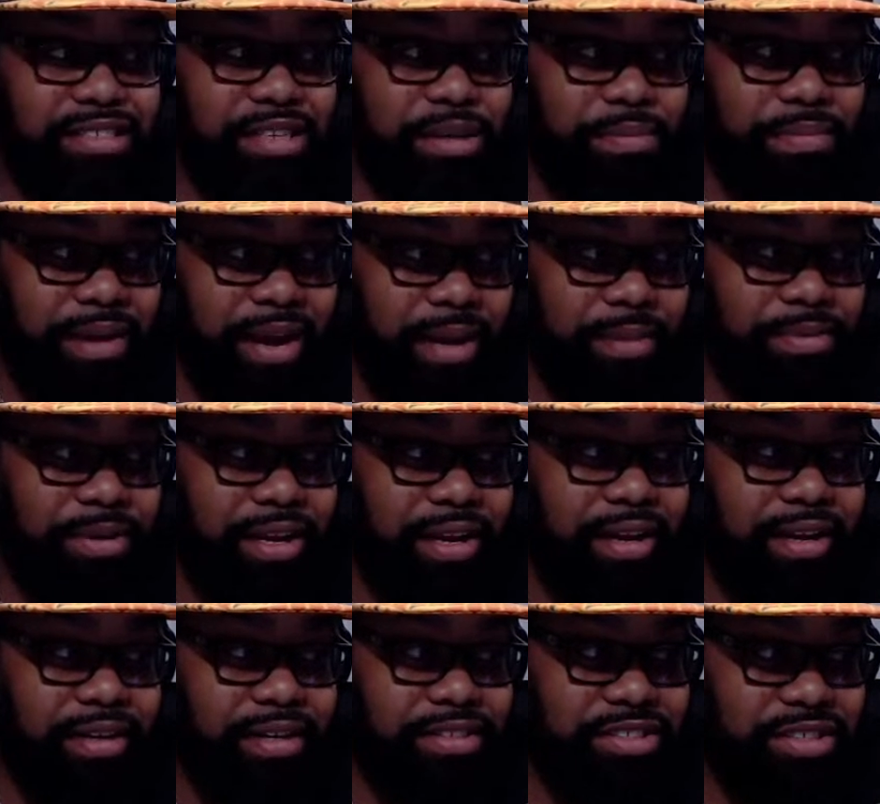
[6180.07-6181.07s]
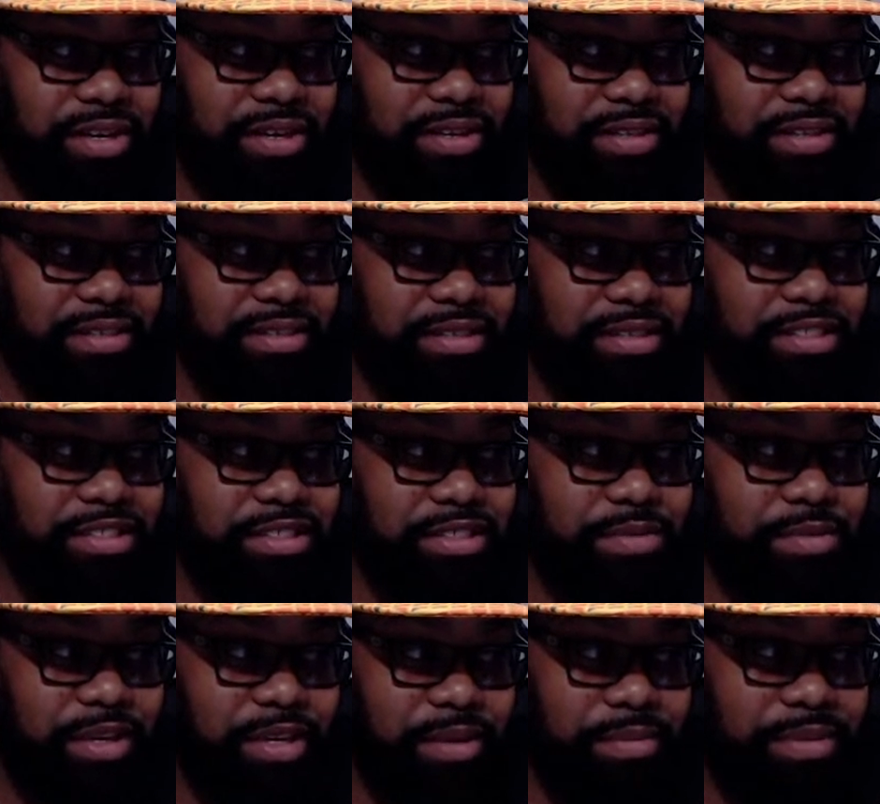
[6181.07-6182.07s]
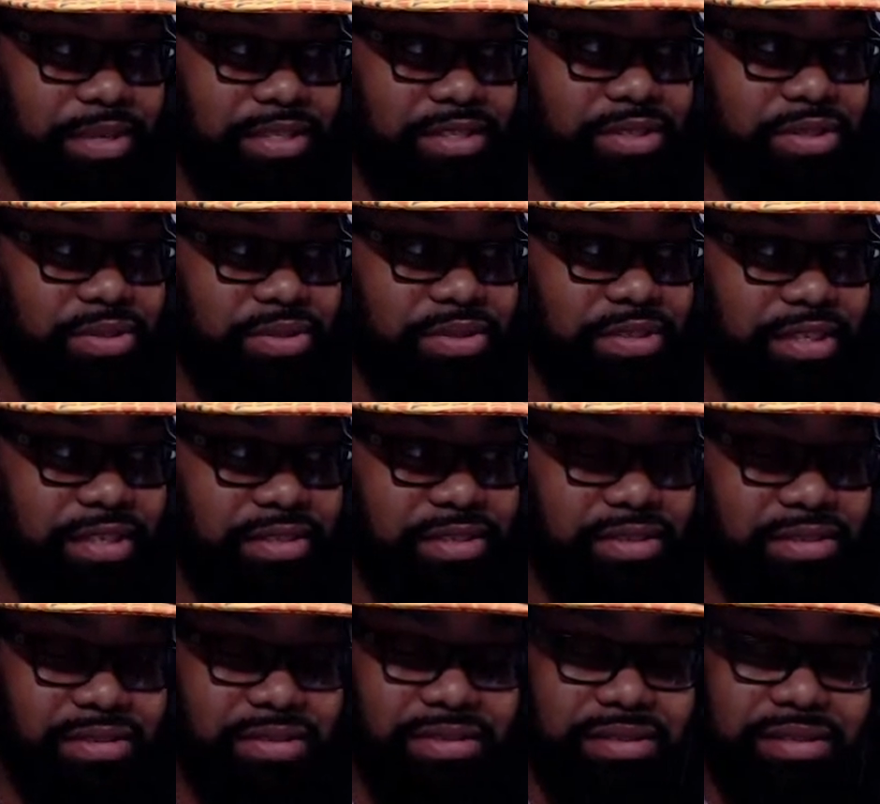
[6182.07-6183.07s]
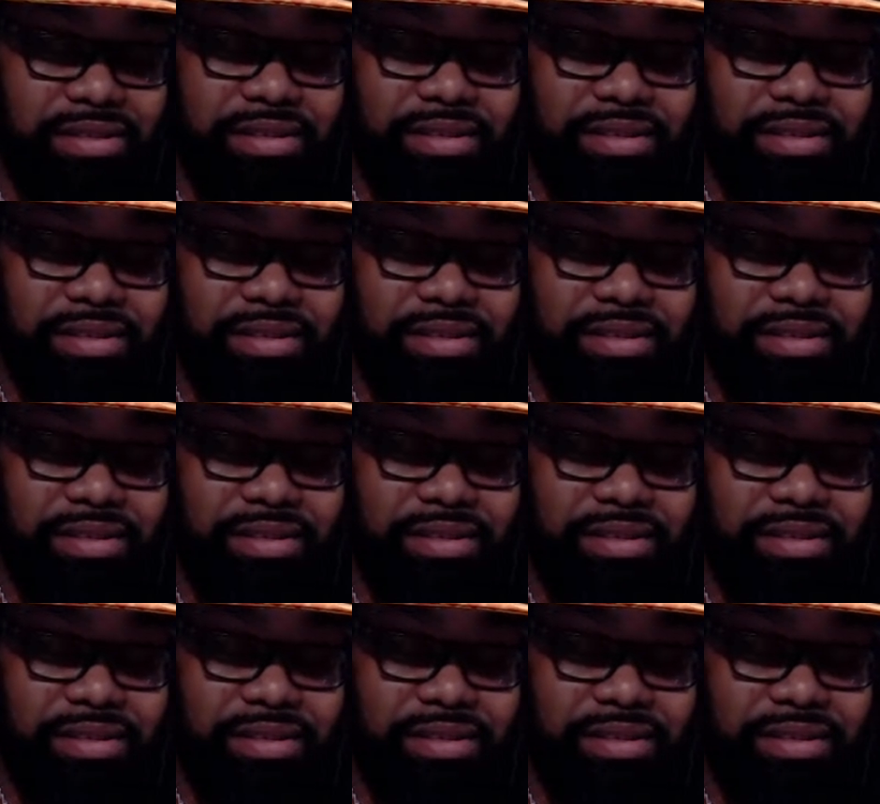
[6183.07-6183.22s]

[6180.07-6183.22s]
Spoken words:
in the pipeline that y'all need to just be tuned into. So